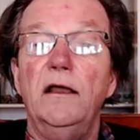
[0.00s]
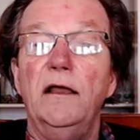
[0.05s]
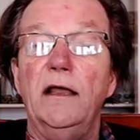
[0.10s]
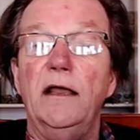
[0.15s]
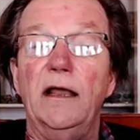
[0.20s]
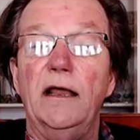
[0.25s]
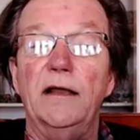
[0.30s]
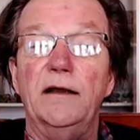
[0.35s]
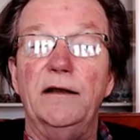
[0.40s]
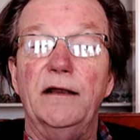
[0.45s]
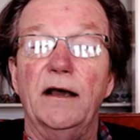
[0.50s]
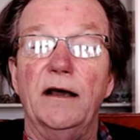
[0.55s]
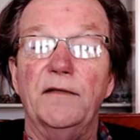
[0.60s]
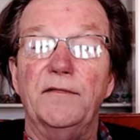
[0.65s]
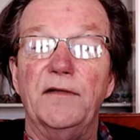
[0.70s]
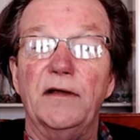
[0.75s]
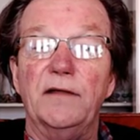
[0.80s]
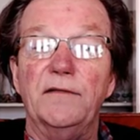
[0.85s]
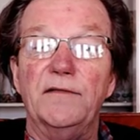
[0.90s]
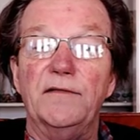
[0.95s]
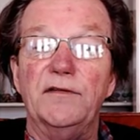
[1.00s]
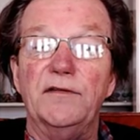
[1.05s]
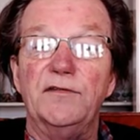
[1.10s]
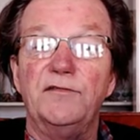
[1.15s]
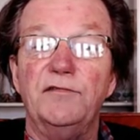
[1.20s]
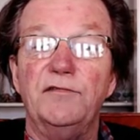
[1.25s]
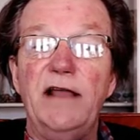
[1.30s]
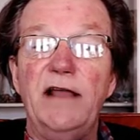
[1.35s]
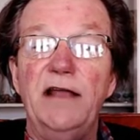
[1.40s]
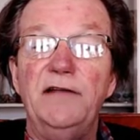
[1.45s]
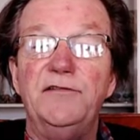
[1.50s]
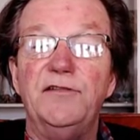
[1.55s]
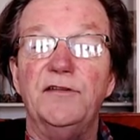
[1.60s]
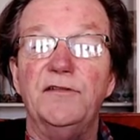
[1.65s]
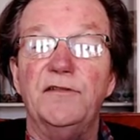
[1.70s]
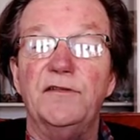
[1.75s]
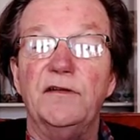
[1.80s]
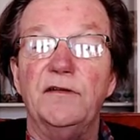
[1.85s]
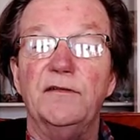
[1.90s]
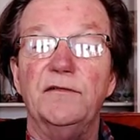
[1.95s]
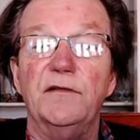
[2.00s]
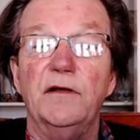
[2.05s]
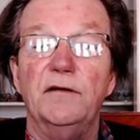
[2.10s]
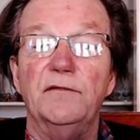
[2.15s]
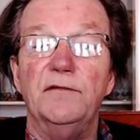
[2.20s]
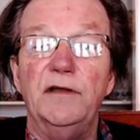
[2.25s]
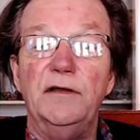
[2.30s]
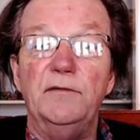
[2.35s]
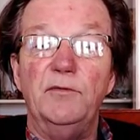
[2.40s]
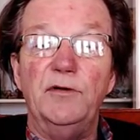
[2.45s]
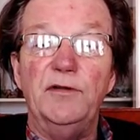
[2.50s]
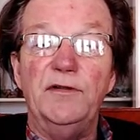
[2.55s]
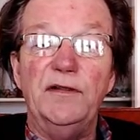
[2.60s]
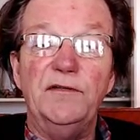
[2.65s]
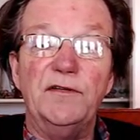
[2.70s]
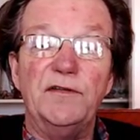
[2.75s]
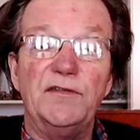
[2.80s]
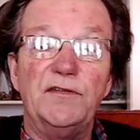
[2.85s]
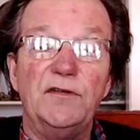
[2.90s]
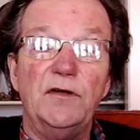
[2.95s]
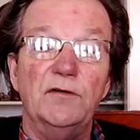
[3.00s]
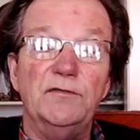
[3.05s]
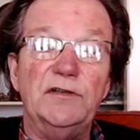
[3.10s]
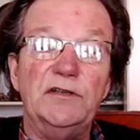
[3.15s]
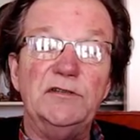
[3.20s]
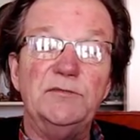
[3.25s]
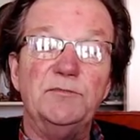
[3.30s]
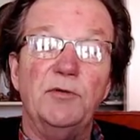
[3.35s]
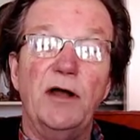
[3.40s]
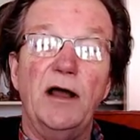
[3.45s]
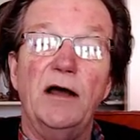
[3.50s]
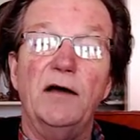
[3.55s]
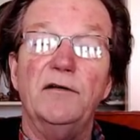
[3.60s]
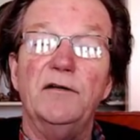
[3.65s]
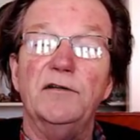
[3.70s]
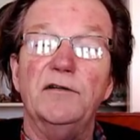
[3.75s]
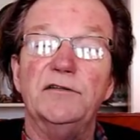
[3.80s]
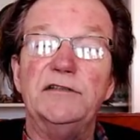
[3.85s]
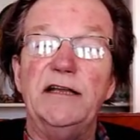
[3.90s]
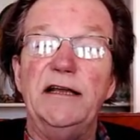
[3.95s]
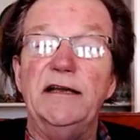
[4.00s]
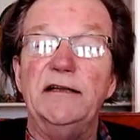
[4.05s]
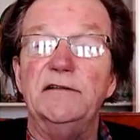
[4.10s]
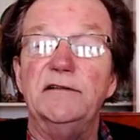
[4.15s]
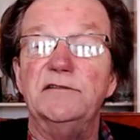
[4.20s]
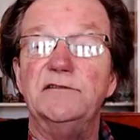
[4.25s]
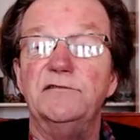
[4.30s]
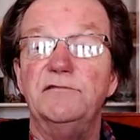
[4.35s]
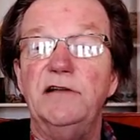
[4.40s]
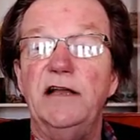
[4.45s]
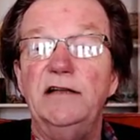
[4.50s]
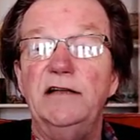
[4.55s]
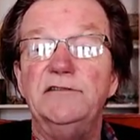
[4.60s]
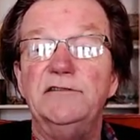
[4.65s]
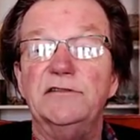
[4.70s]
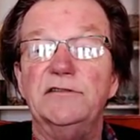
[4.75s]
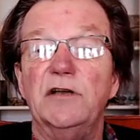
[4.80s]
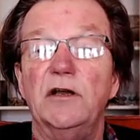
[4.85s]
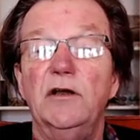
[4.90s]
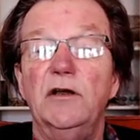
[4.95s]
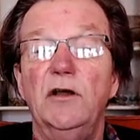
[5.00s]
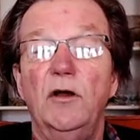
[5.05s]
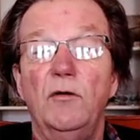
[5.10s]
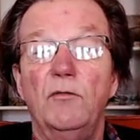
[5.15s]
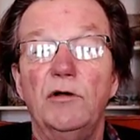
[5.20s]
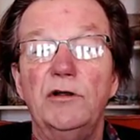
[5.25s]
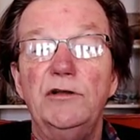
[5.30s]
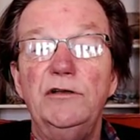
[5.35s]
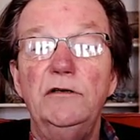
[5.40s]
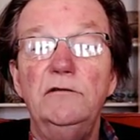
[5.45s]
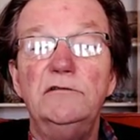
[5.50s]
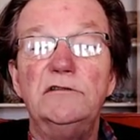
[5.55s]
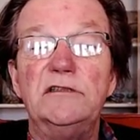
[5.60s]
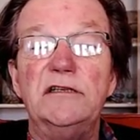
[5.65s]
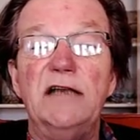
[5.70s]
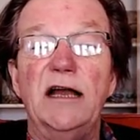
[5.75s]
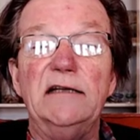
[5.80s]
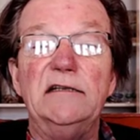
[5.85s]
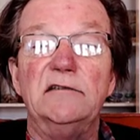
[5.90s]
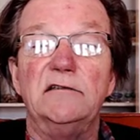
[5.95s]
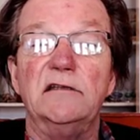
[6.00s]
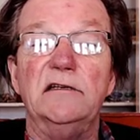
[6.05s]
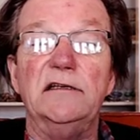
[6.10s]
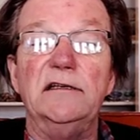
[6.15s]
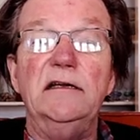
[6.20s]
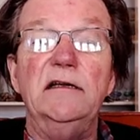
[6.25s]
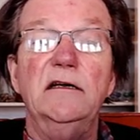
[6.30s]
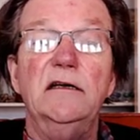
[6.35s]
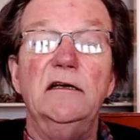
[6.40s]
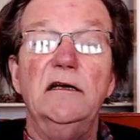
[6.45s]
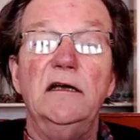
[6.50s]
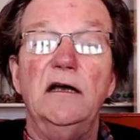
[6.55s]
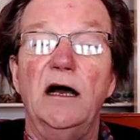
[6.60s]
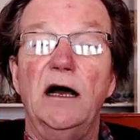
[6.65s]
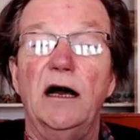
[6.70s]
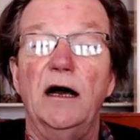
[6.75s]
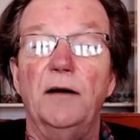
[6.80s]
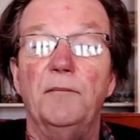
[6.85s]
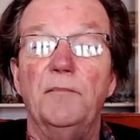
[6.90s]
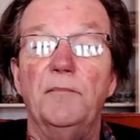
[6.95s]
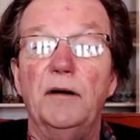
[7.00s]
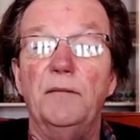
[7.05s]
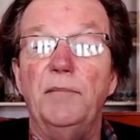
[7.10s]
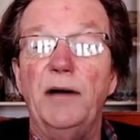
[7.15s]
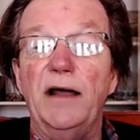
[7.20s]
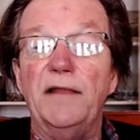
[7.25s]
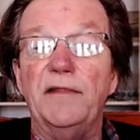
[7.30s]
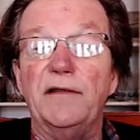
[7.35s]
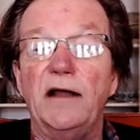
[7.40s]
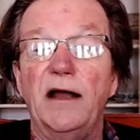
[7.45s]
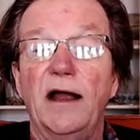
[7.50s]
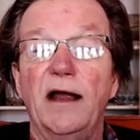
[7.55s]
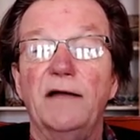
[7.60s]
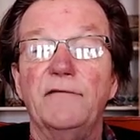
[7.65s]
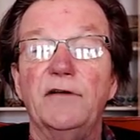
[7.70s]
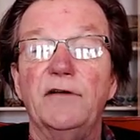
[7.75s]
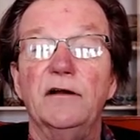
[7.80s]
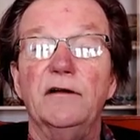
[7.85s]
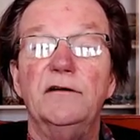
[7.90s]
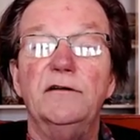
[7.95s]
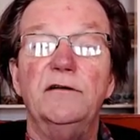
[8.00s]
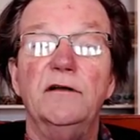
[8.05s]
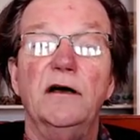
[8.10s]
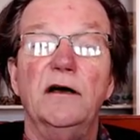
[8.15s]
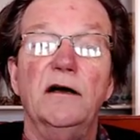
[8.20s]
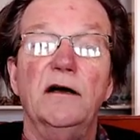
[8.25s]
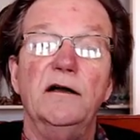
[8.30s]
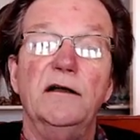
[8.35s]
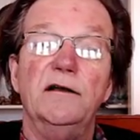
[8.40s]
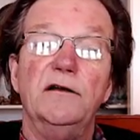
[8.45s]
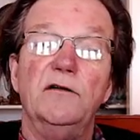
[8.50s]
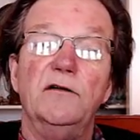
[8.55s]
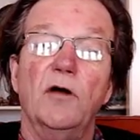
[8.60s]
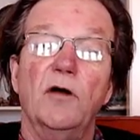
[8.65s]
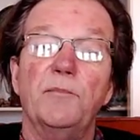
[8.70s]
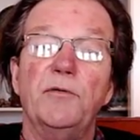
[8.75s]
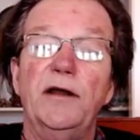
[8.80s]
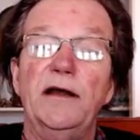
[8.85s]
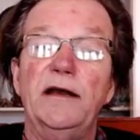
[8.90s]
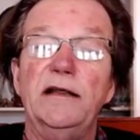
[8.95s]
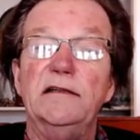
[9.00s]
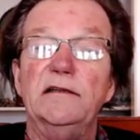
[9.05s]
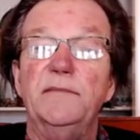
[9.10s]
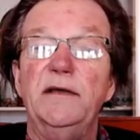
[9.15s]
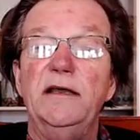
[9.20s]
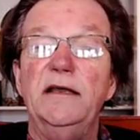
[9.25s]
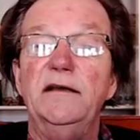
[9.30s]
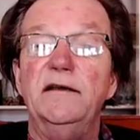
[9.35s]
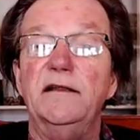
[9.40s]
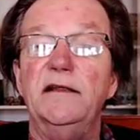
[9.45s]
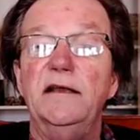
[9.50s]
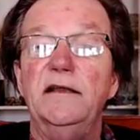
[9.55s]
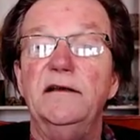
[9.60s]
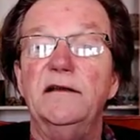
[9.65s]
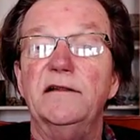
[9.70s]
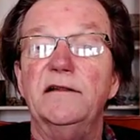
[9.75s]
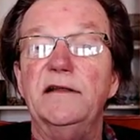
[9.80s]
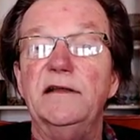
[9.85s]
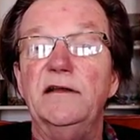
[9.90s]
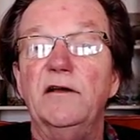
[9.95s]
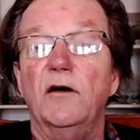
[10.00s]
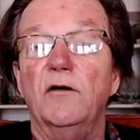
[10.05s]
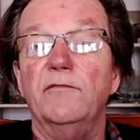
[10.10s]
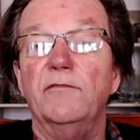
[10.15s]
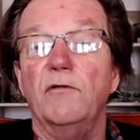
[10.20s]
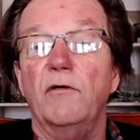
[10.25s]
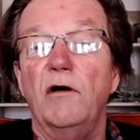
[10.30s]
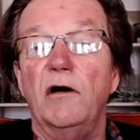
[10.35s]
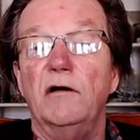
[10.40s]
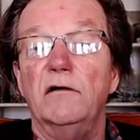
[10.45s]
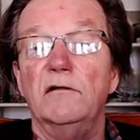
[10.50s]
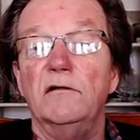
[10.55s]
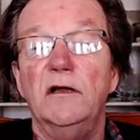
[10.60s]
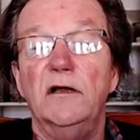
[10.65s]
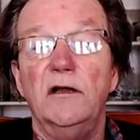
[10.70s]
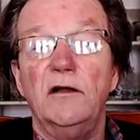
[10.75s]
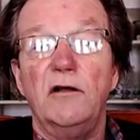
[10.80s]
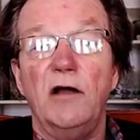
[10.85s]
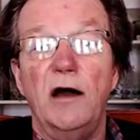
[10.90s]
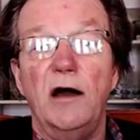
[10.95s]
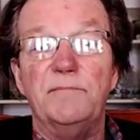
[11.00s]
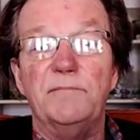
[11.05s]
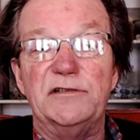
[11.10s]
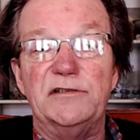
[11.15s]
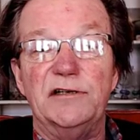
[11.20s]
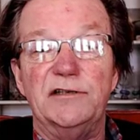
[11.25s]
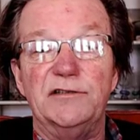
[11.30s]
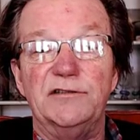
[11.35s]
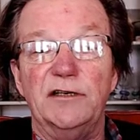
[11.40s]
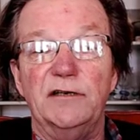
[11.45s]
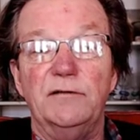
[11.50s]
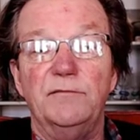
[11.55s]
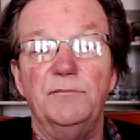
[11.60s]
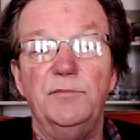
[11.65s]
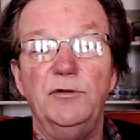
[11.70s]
And the striations within the stone, these brown or tan striations, were used nicely by the carver, incorporating them into the overall composition.